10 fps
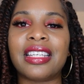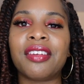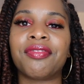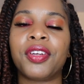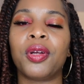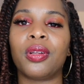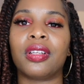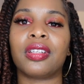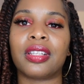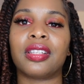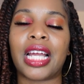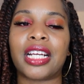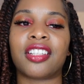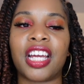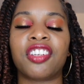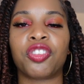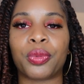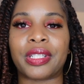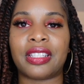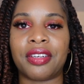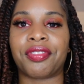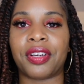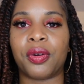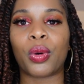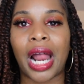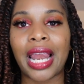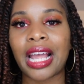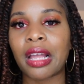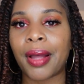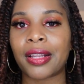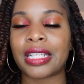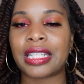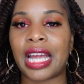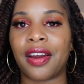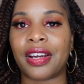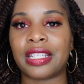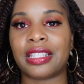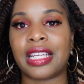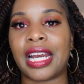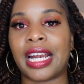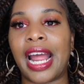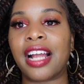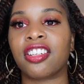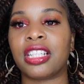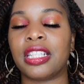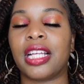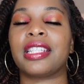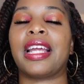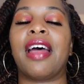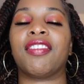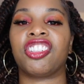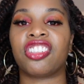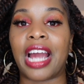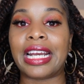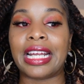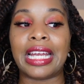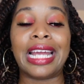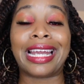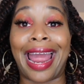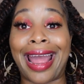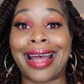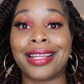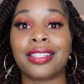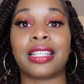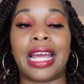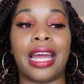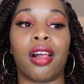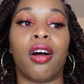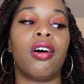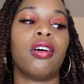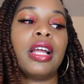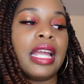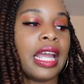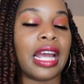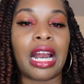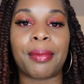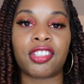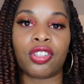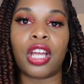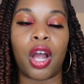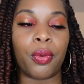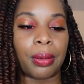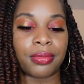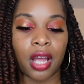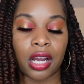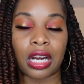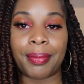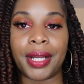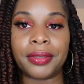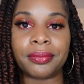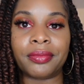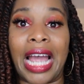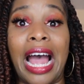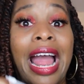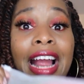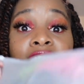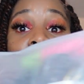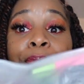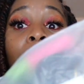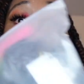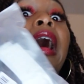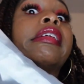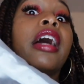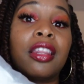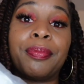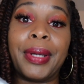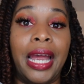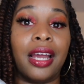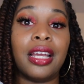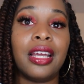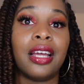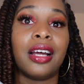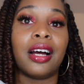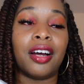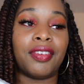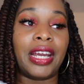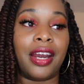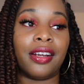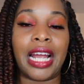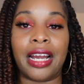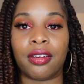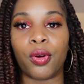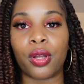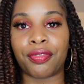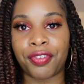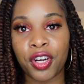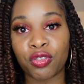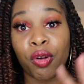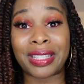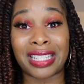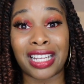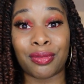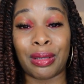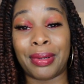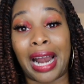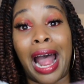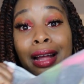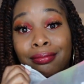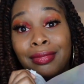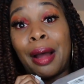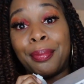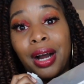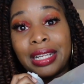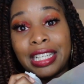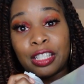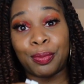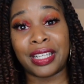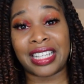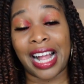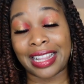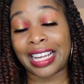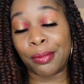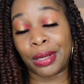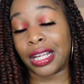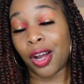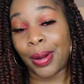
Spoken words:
feel like the texture was different. What I like about this hair is that it actually doesn't have a shiny cast at all. And I'm gonna show y'all what I'm talking about. I actually bought another pack of hair. Like, well, the first one was sent to me, but I bought this because I think I'm gonna go